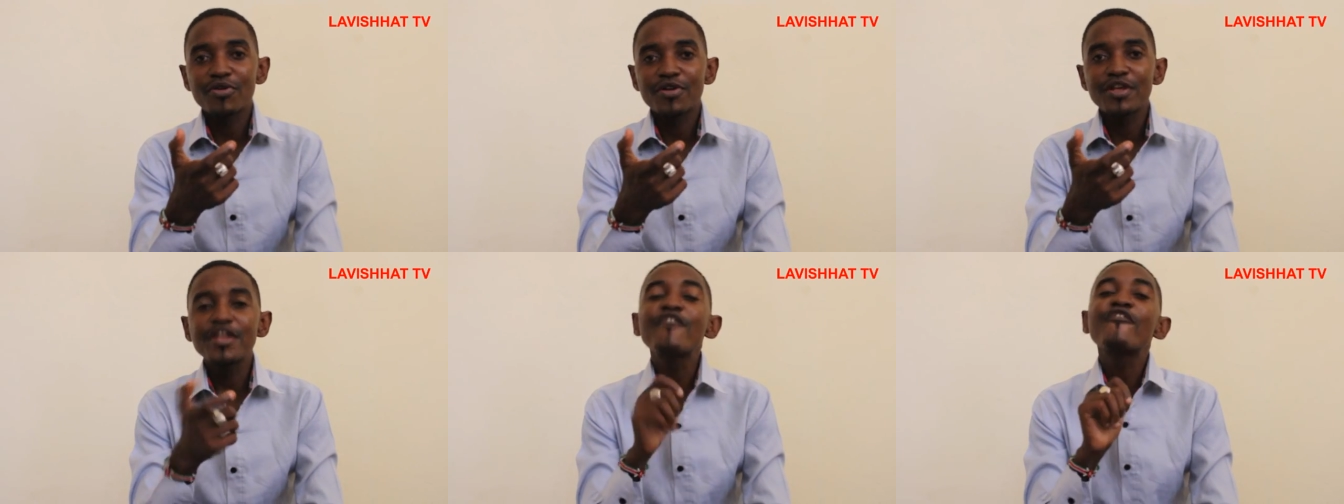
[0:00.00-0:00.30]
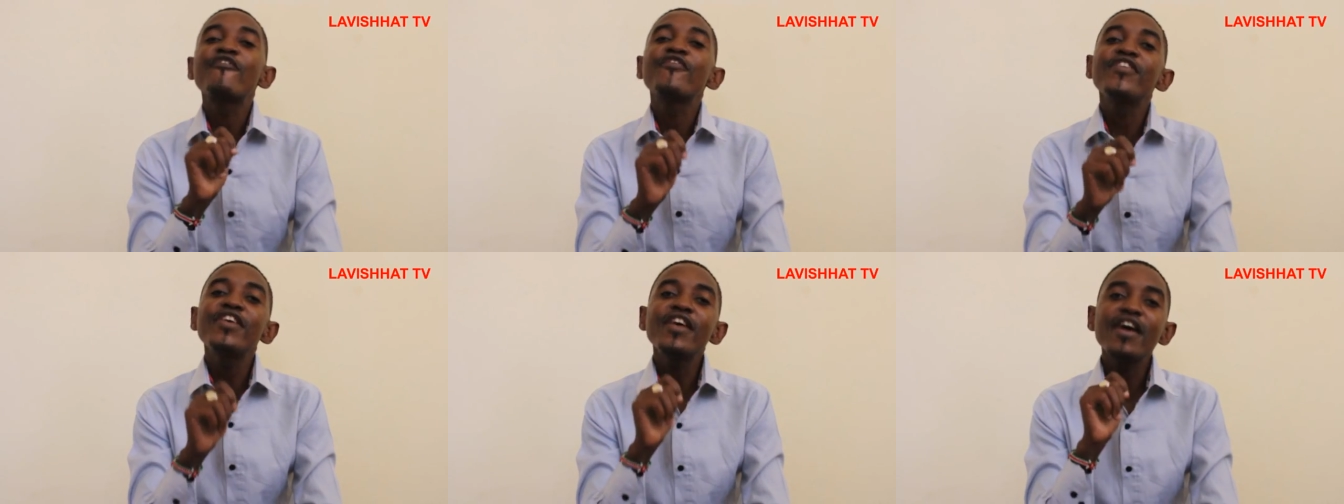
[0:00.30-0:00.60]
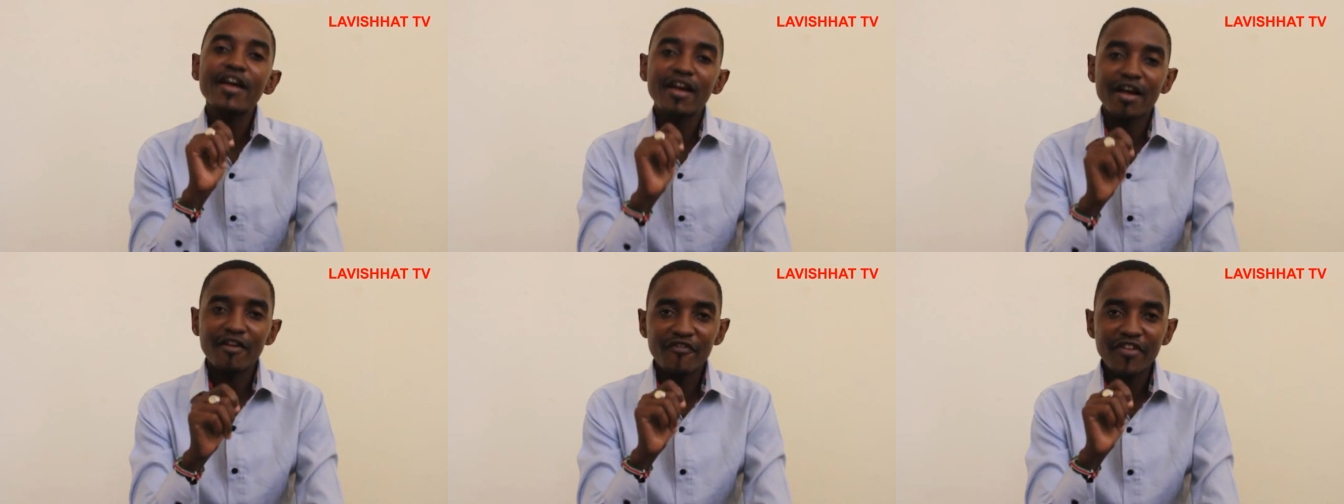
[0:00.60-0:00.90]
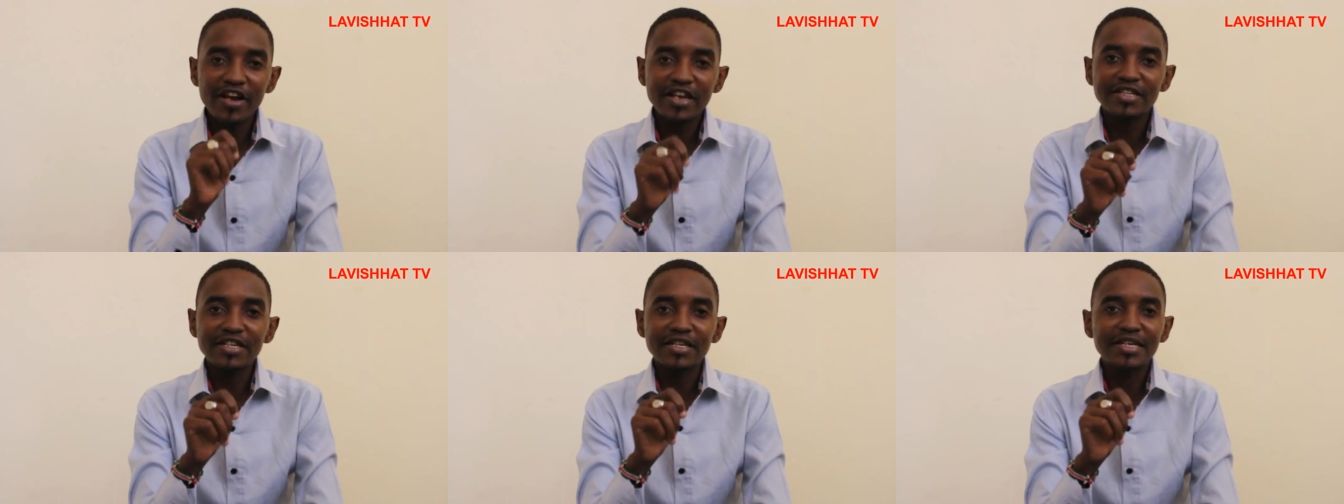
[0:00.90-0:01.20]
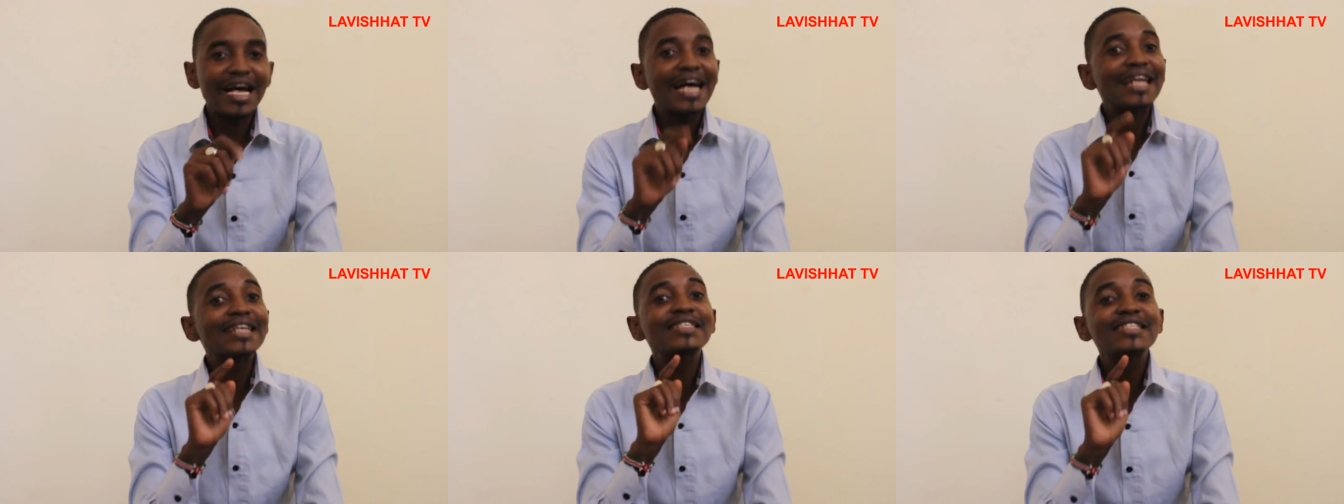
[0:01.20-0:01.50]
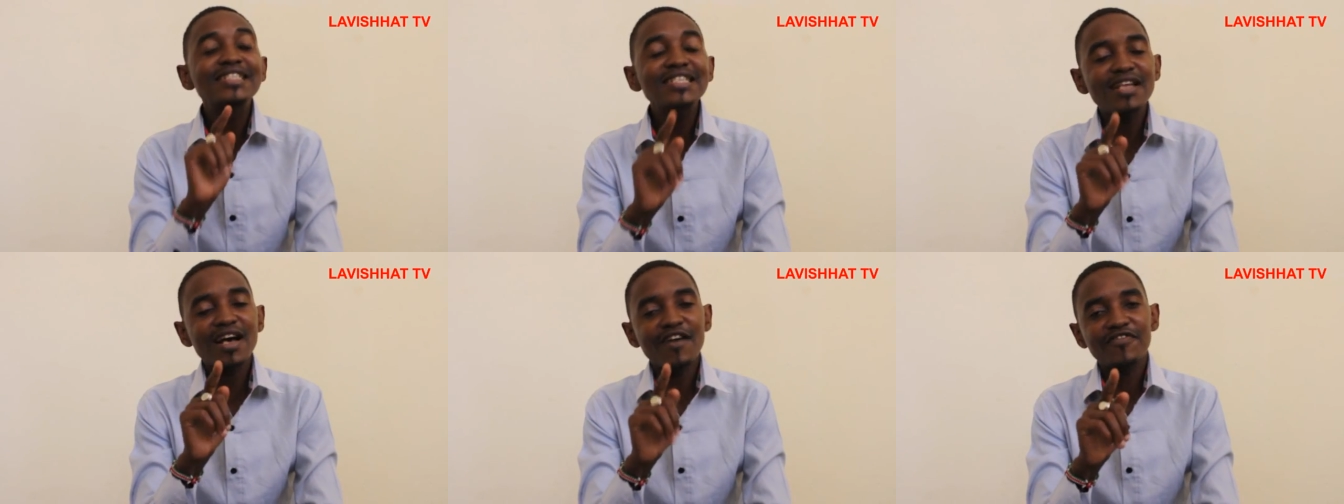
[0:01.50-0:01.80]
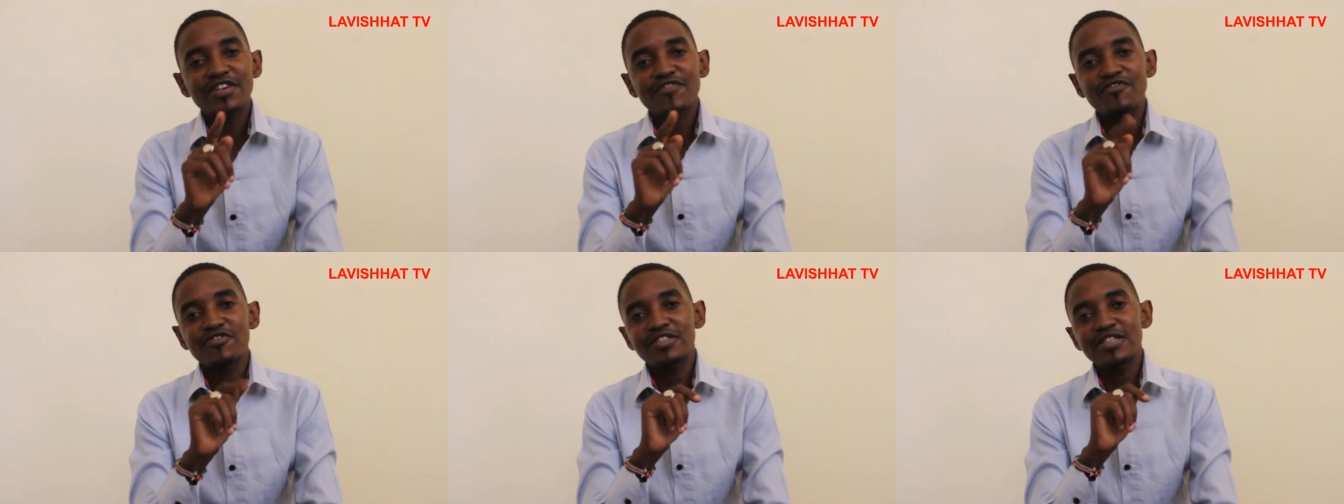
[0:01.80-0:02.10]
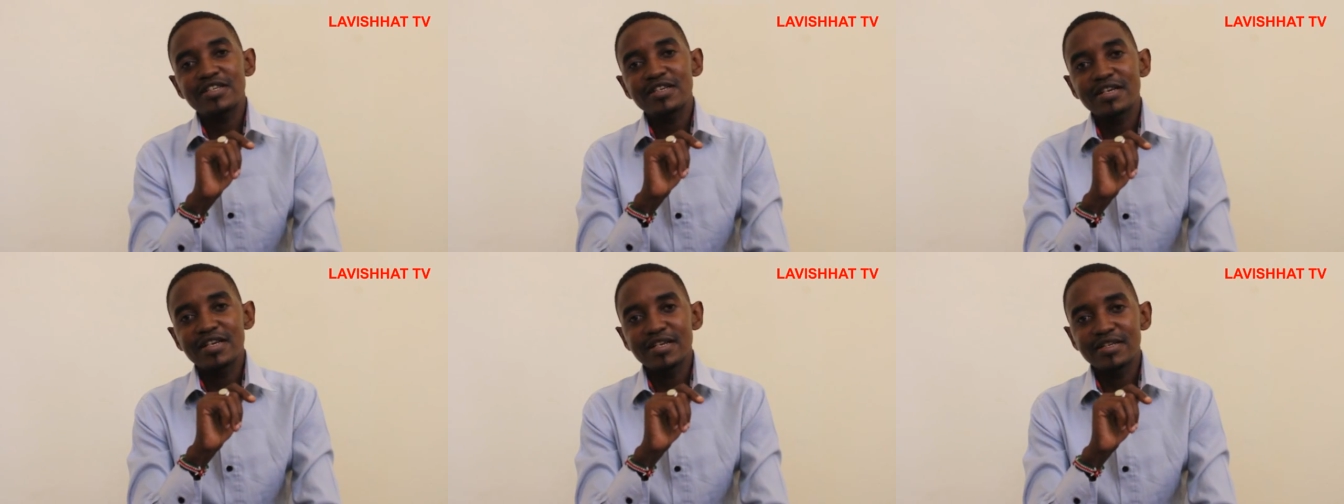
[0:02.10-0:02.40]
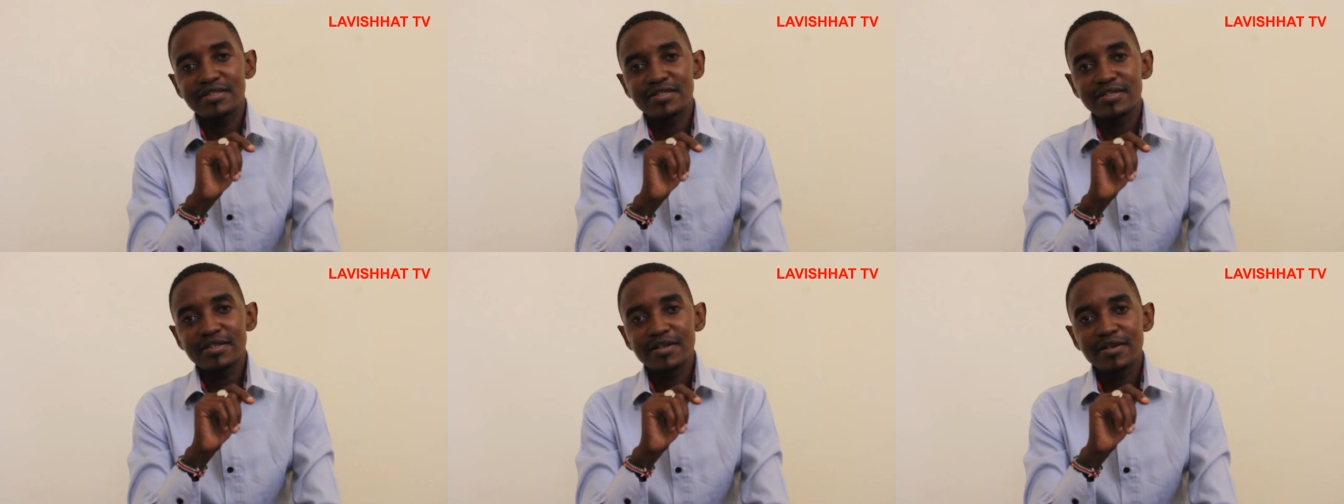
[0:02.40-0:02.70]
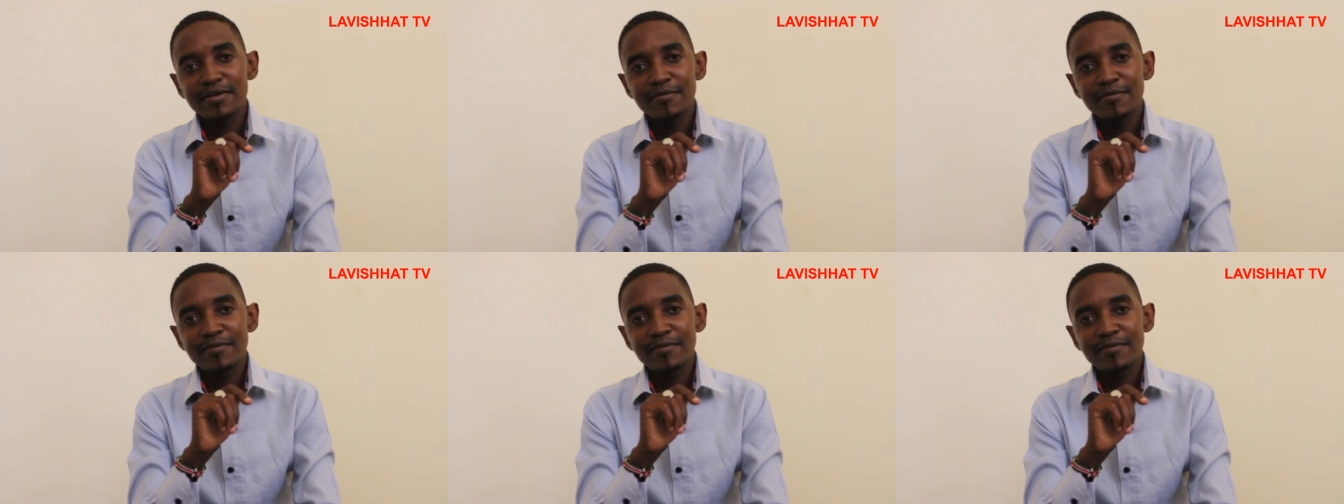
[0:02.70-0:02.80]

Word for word: if they are affected until after 14 days.